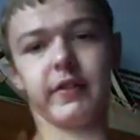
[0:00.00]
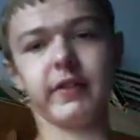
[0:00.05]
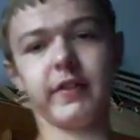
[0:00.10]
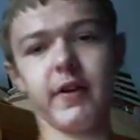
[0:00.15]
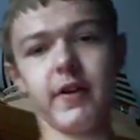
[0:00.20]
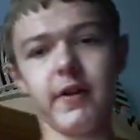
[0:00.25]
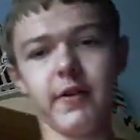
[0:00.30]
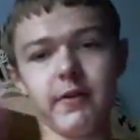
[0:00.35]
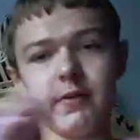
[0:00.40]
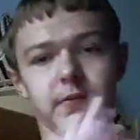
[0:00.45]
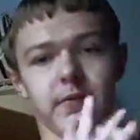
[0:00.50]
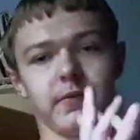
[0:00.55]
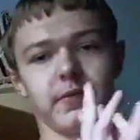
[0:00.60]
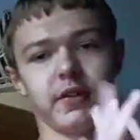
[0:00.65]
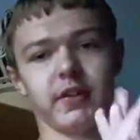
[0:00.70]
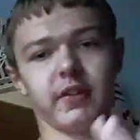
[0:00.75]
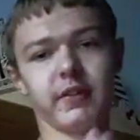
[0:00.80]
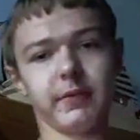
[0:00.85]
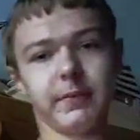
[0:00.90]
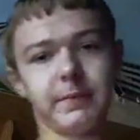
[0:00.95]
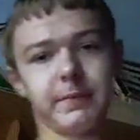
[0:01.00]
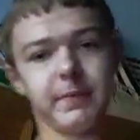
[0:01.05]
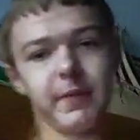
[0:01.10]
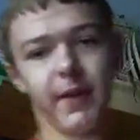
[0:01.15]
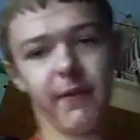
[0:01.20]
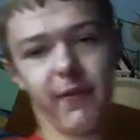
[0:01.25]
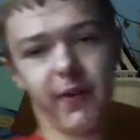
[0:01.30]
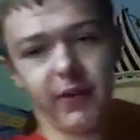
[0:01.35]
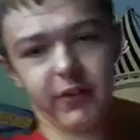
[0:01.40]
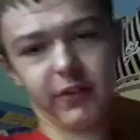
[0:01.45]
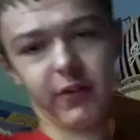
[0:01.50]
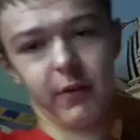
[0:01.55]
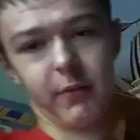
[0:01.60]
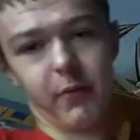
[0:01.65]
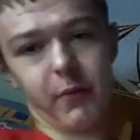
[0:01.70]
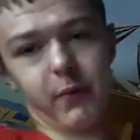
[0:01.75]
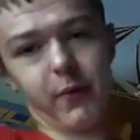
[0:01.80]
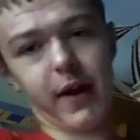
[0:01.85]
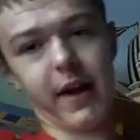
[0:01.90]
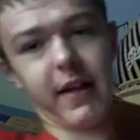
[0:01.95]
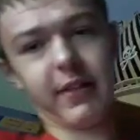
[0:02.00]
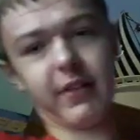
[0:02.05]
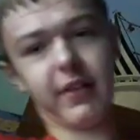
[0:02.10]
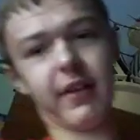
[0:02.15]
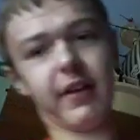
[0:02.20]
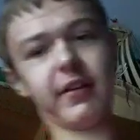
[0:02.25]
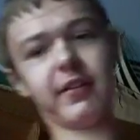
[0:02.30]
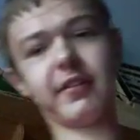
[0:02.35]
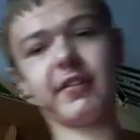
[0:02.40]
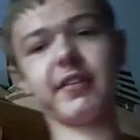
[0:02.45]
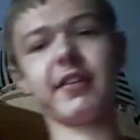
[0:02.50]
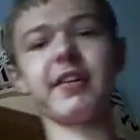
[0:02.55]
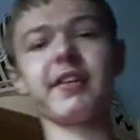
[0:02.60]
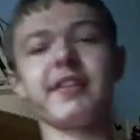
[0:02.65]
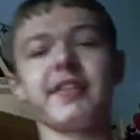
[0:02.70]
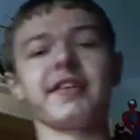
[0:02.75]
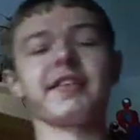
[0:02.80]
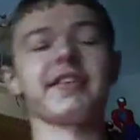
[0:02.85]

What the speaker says: So it's the first time I wear this.